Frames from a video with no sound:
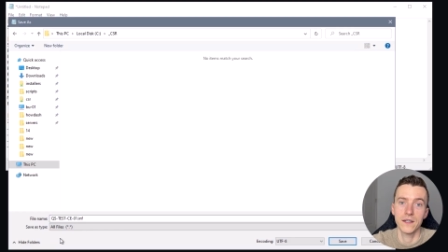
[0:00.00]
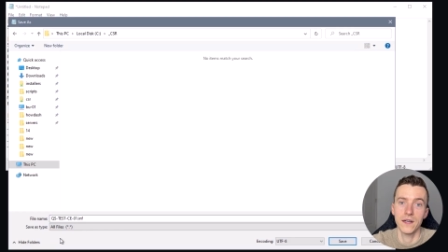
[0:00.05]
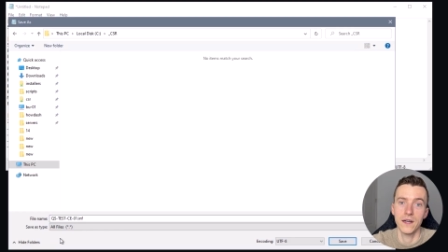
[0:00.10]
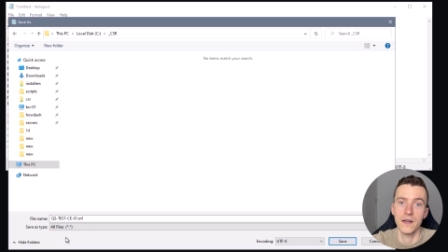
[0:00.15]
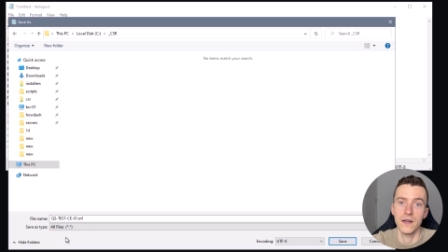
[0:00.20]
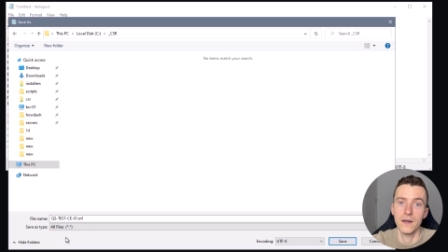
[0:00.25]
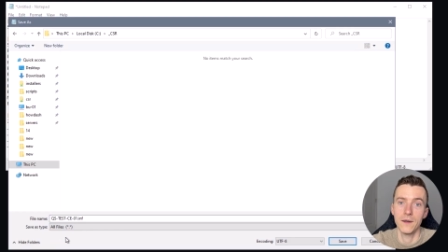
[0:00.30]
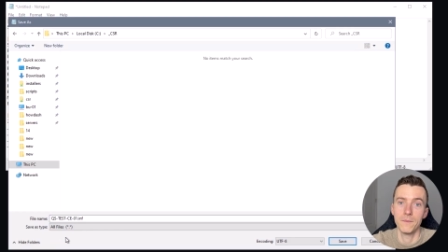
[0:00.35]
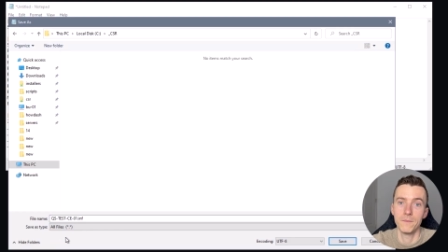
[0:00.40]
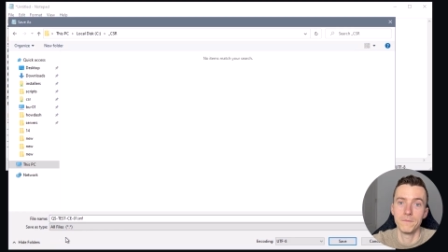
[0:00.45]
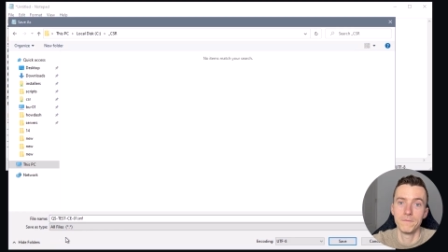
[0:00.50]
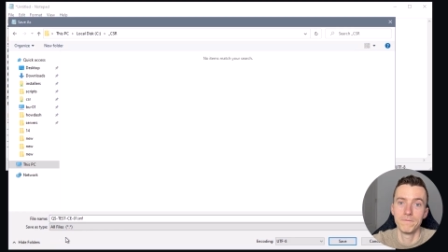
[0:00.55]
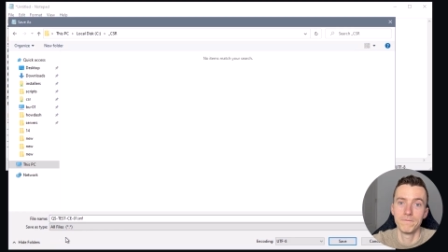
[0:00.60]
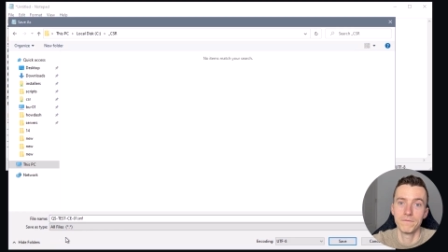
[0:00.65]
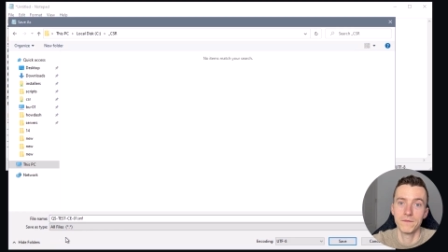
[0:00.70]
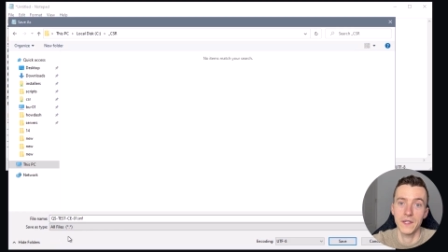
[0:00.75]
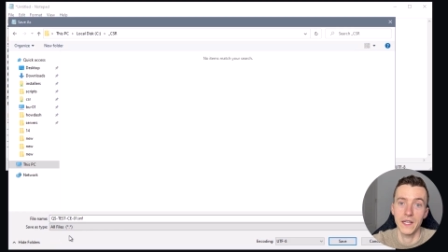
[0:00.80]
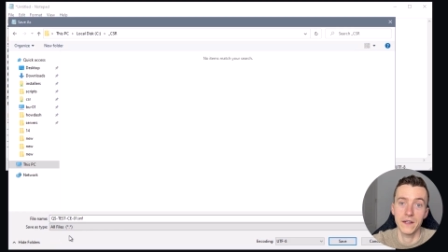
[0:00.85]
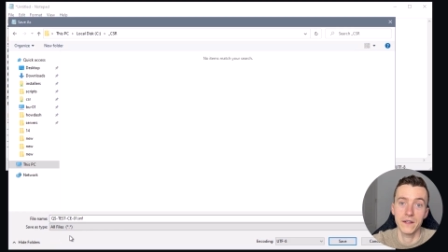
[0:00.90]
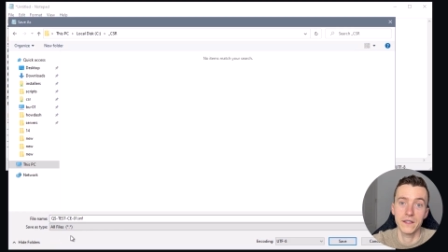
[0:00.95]

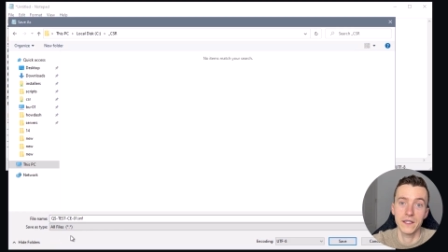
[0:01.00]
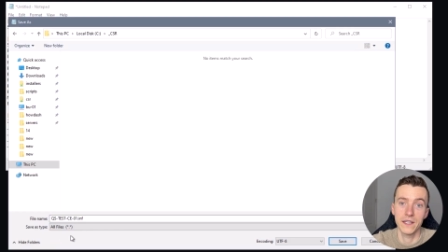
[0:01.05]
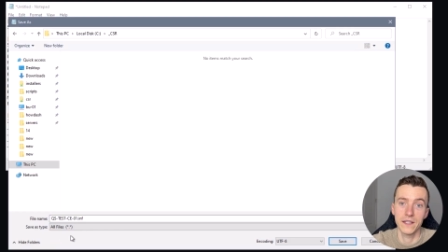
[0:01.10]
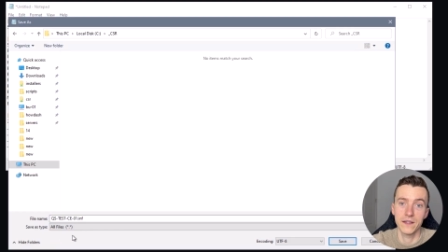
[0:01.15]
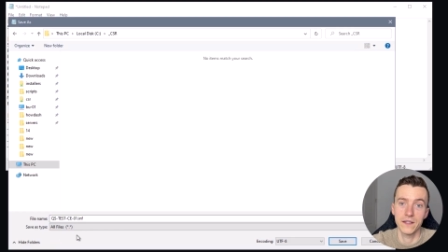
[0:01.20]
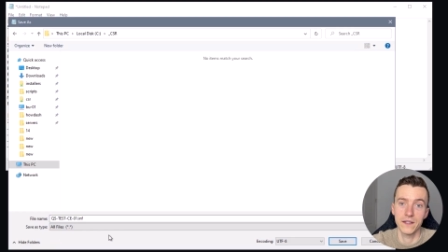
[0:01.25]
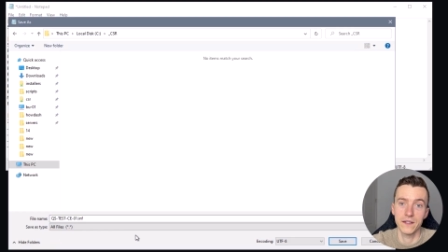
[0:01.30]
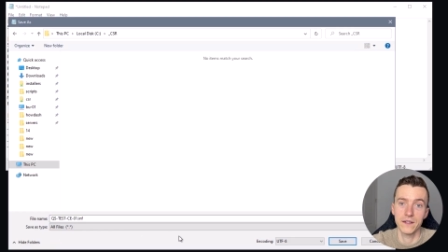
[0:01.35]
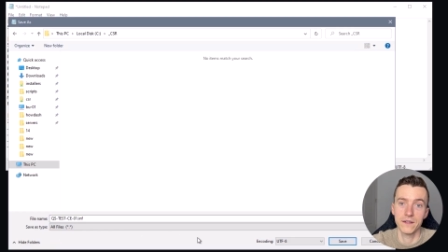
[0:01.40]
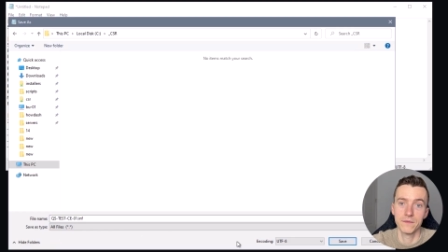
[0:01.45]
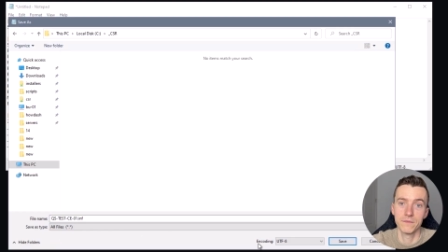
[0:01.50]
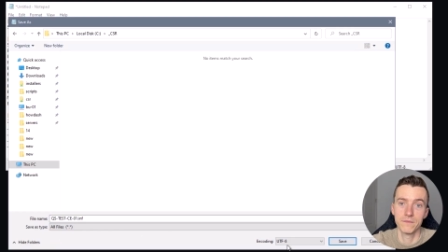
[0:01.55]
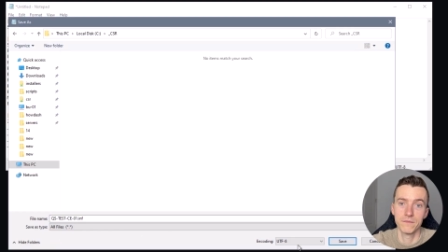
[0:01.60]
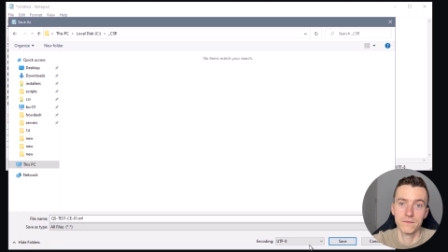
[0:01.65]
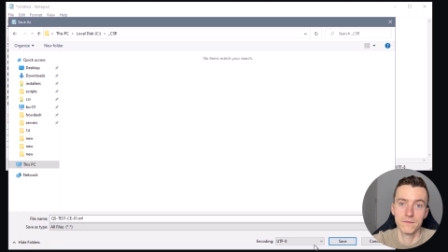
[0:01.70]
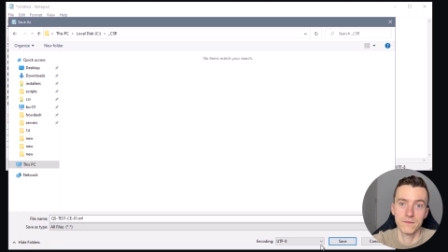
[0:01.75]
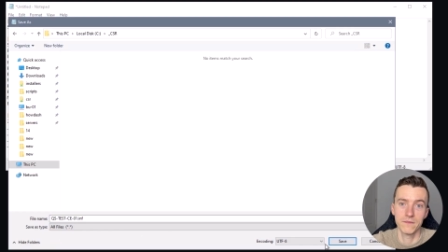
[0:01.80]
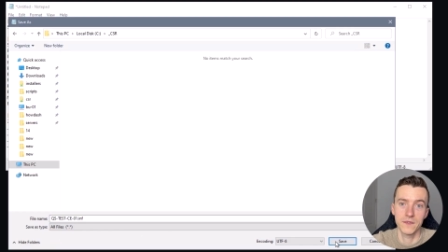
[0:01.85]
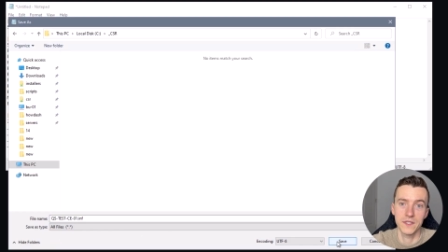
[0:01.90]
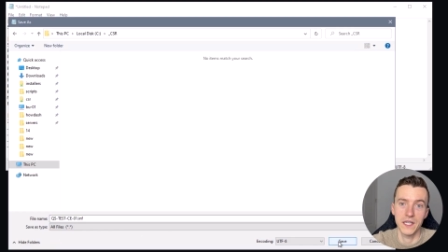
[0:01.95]
Then click the
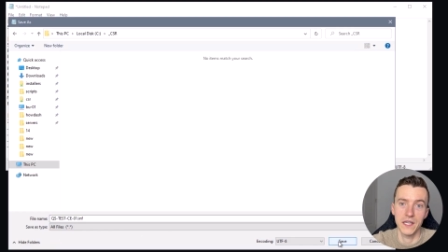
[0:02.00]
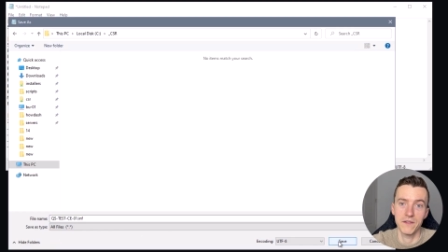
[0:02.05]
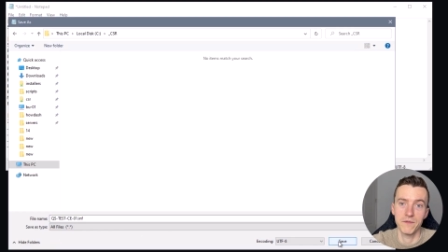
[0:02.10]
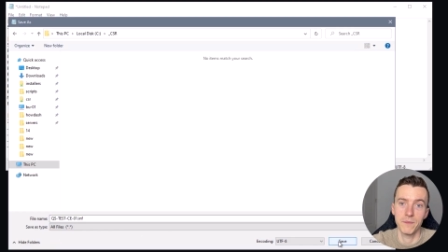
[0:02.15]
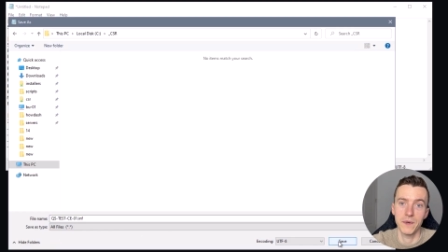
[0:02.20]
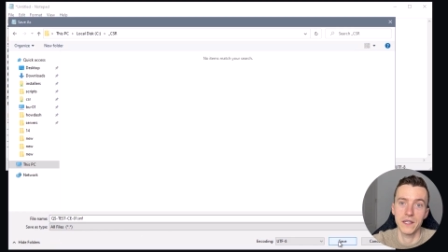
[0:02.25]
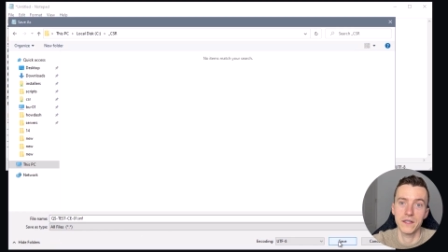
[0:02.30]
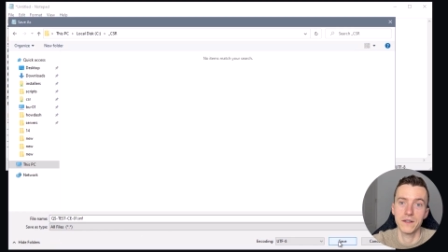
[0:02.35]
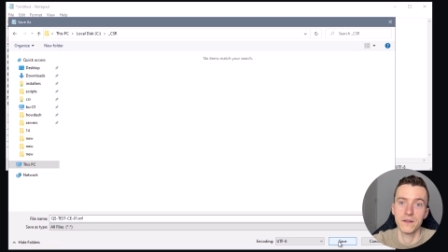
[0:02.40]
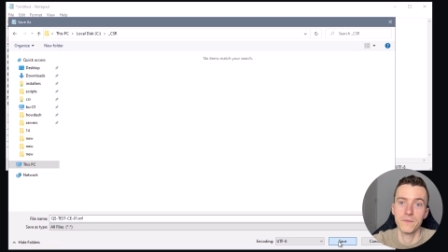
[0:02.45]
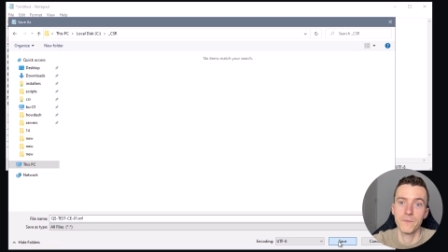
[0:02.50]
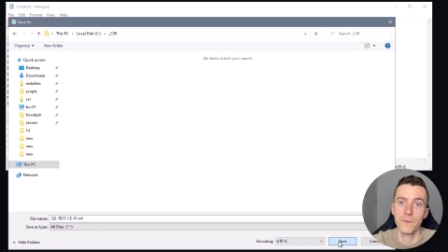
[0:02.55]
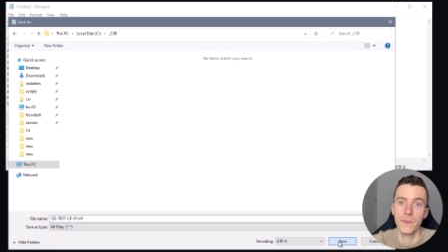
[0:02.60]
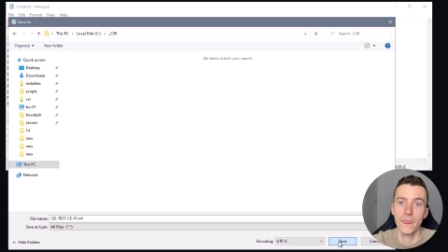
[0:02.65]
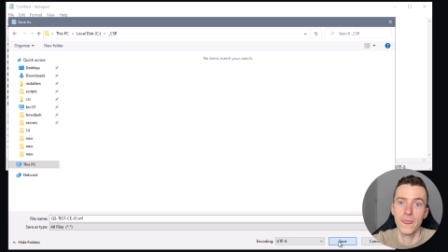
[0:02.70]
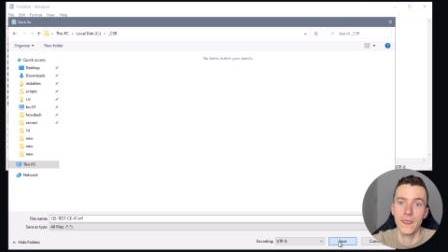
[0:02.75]
Save button.